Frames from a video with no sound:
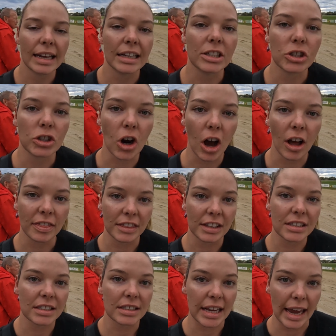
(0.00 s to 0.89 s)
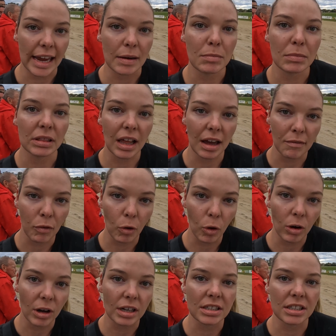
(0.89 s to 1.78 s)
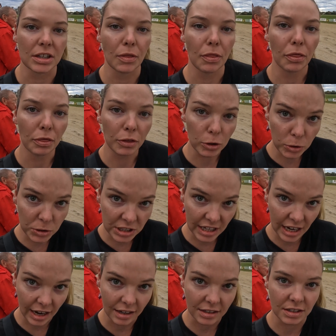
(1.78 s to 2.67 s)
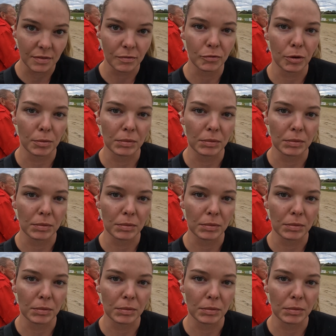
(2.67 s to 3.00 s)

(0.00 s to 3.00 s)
It's not the same level as enthusiasm